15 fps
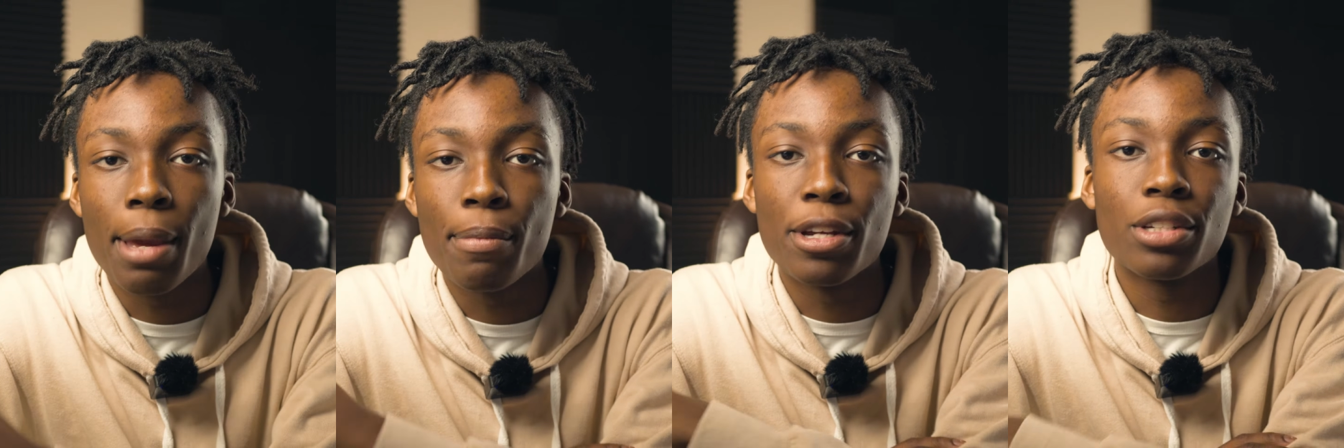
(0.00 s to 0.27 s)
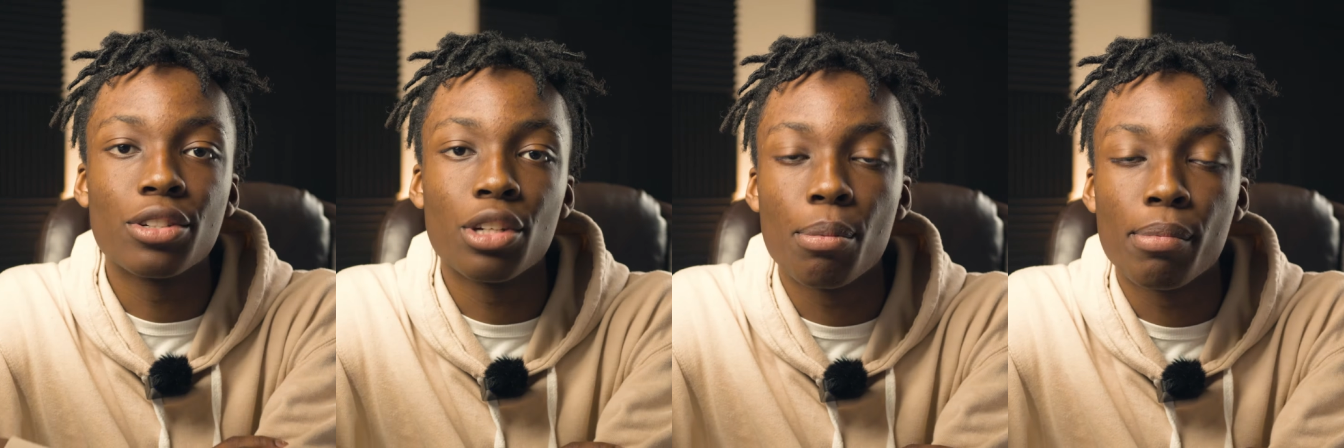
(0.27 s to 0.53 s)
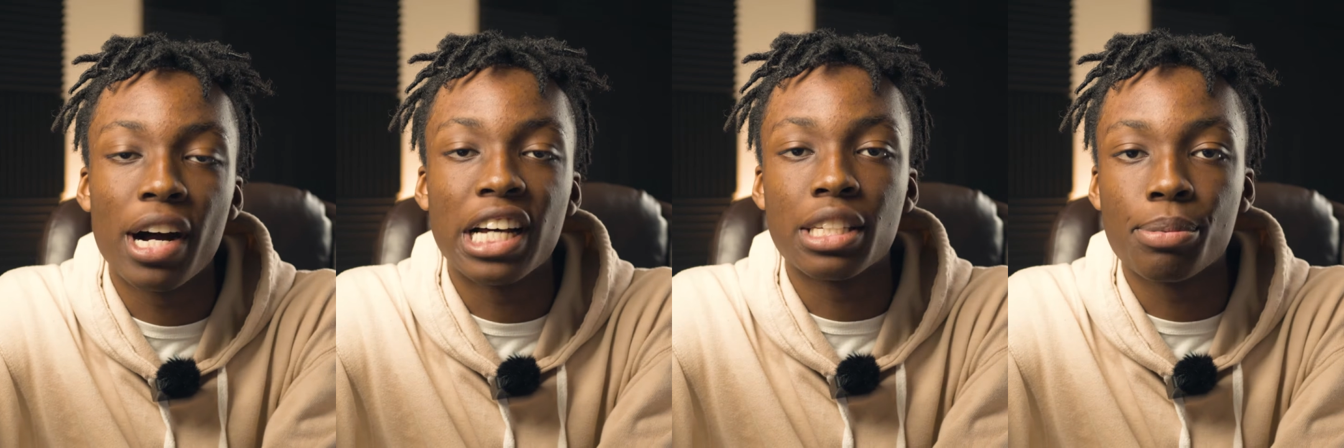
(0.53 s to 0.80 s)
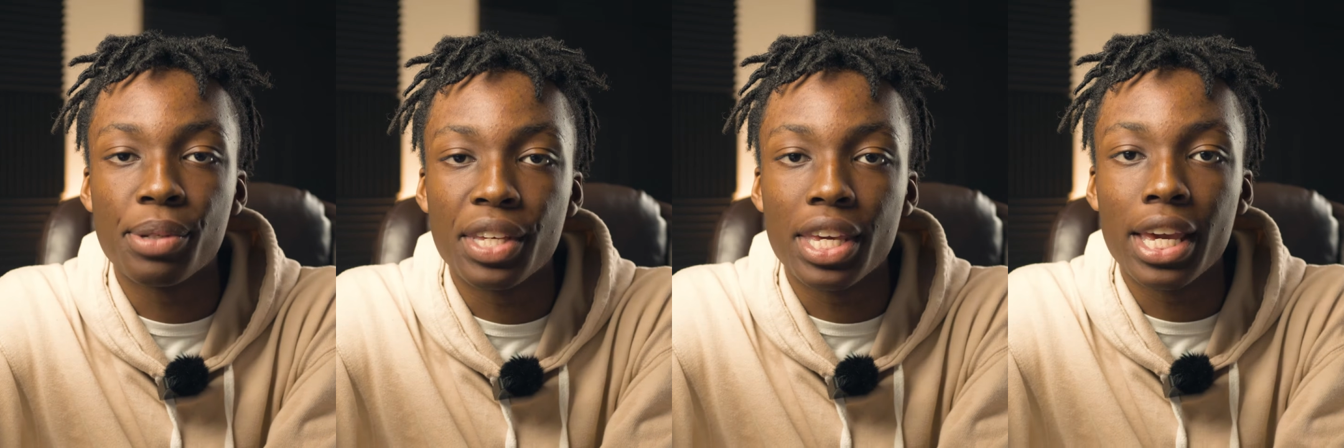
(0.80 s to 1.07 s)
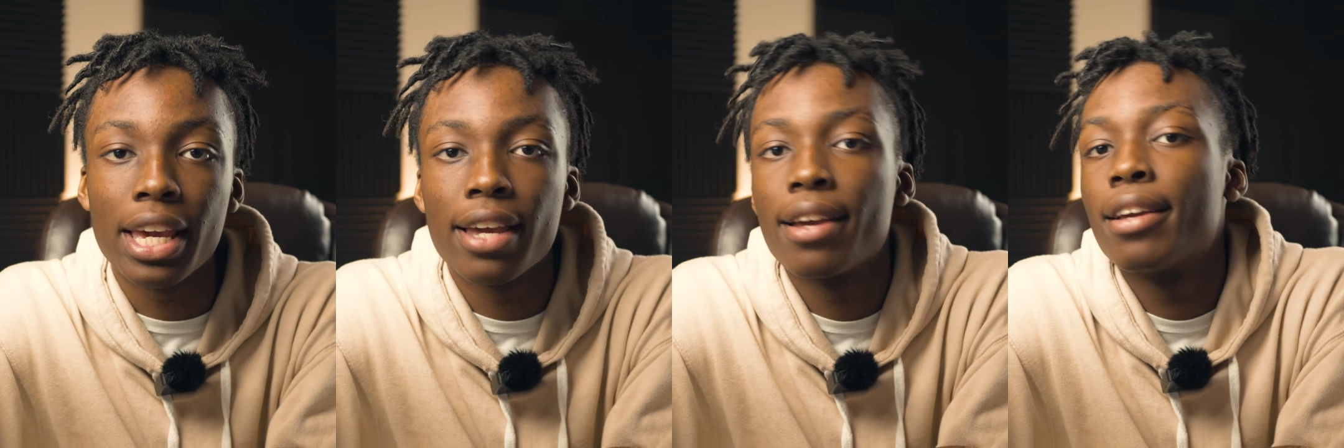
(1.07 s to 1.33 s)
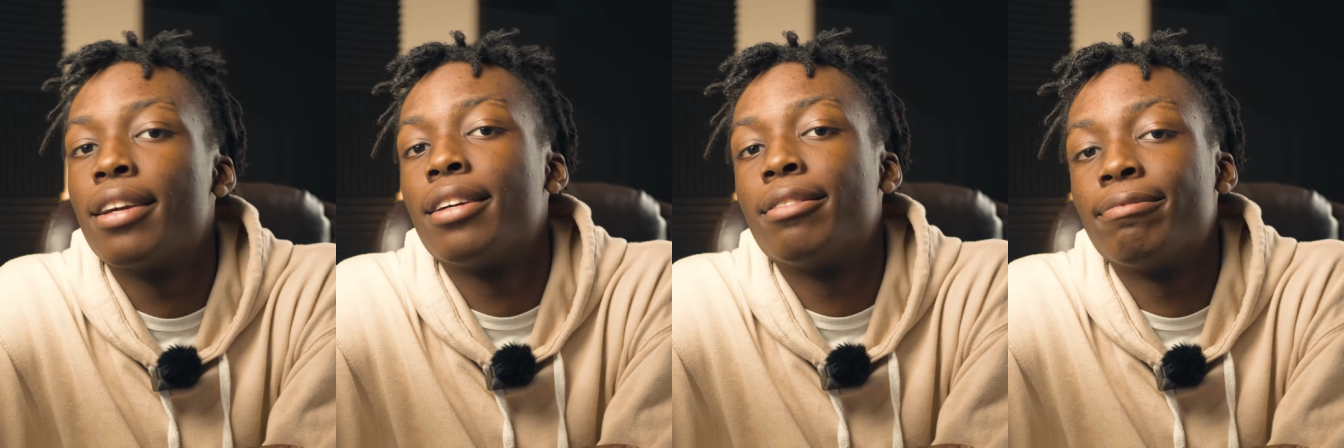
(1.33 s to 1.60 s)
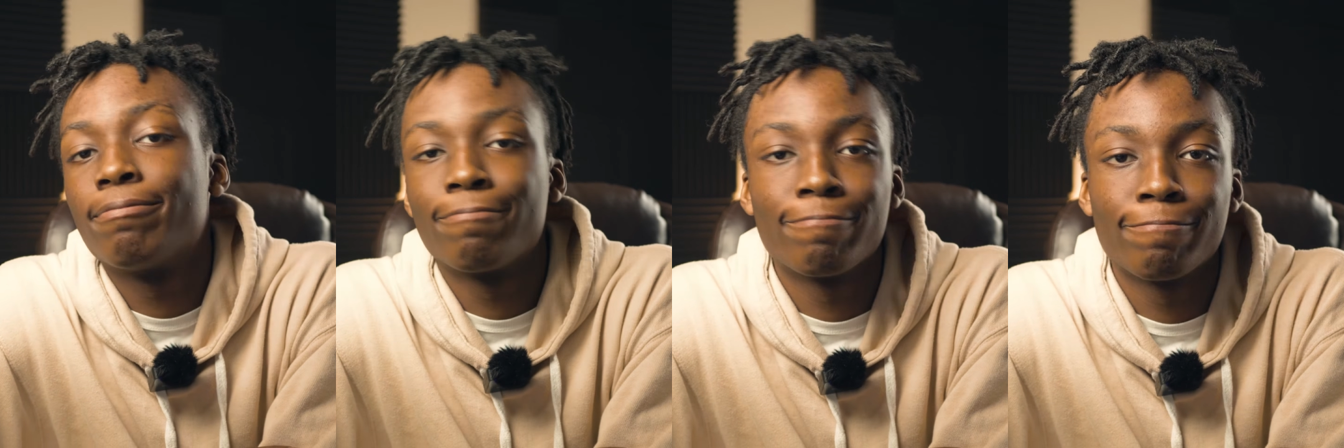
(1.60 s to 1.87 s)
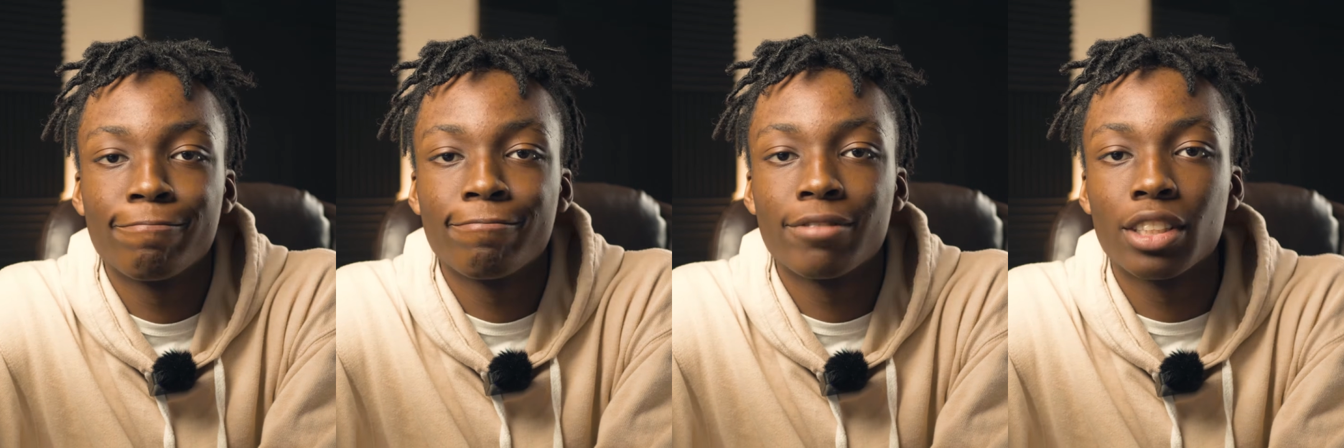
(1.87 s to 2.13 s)
image you can possibly get.
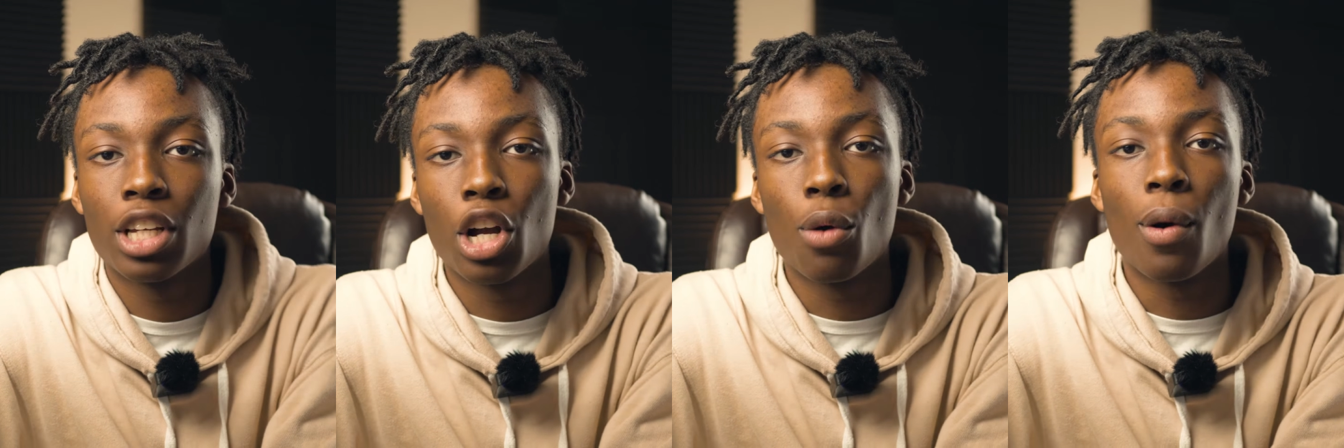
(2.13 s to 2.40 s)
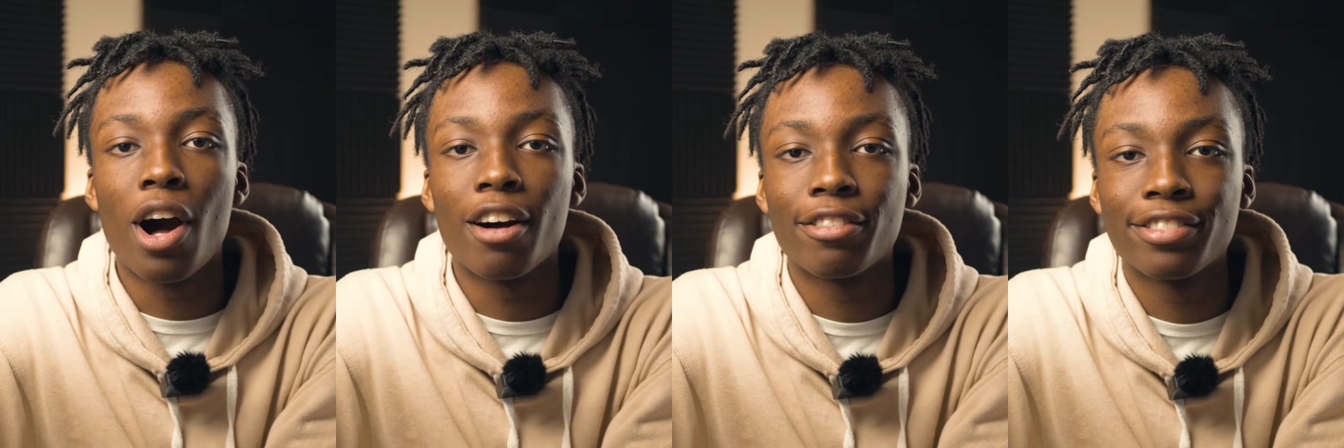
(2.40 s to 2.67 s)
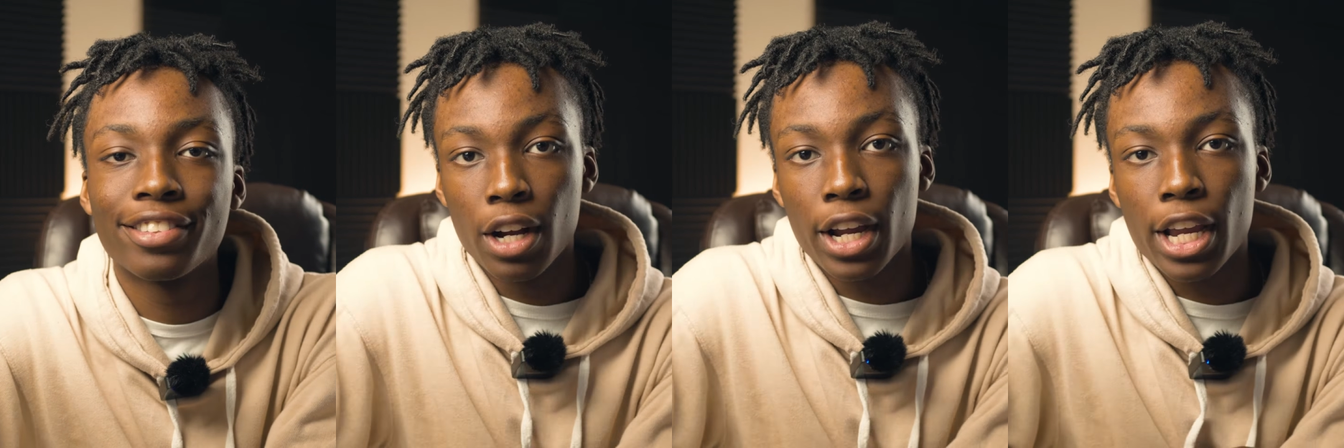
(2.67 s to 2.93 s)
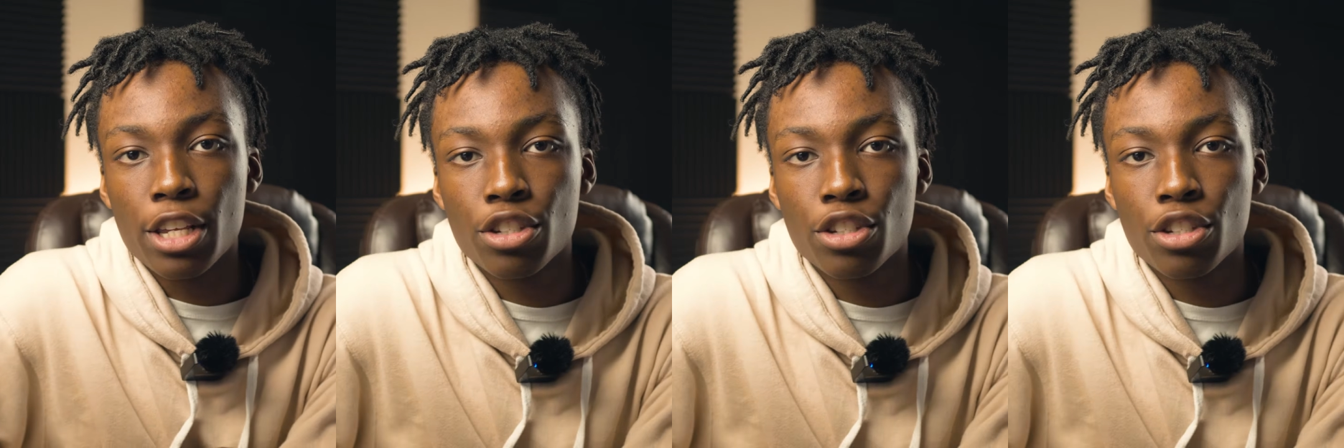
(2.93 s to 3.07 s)
Go off. Okay,